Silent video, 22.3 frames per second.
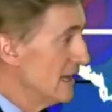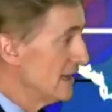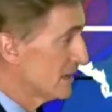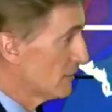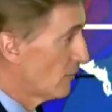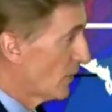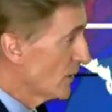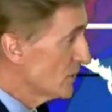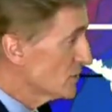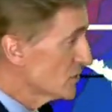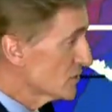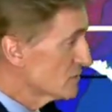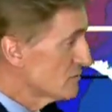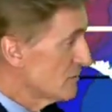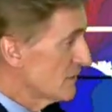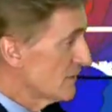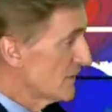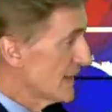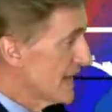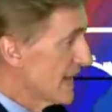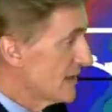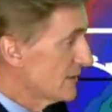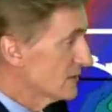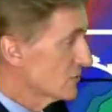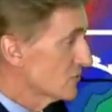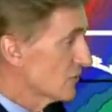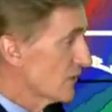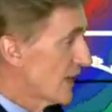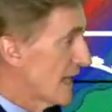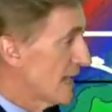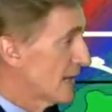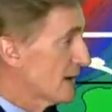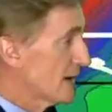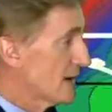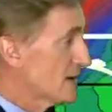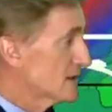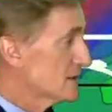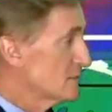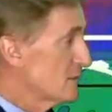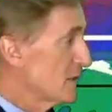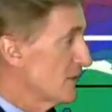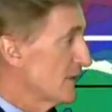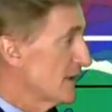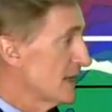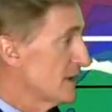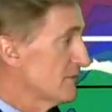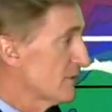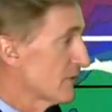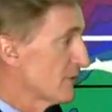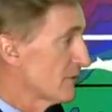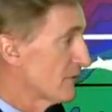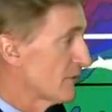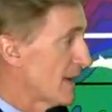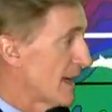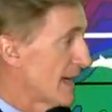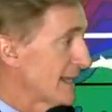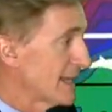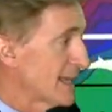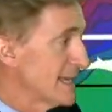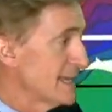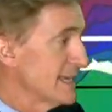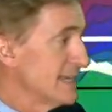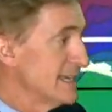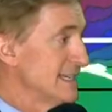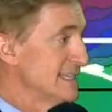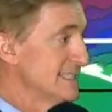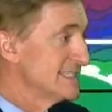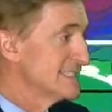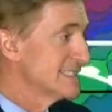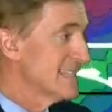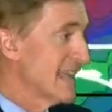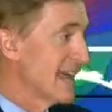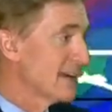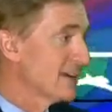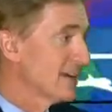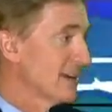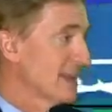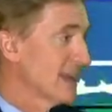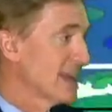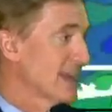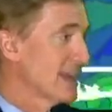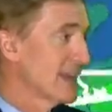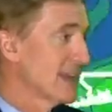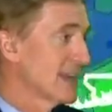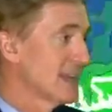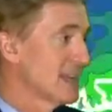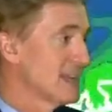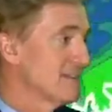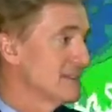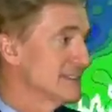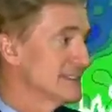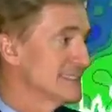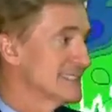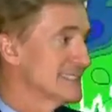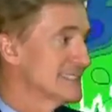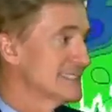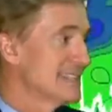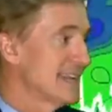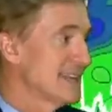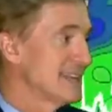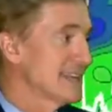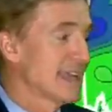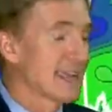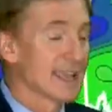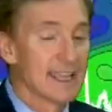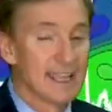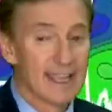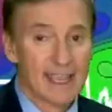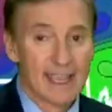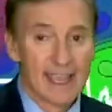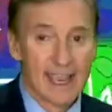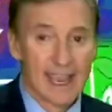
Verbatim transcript: The moisture is moving out. Drier air is moving in for Friday, Saturday, and even Sunday.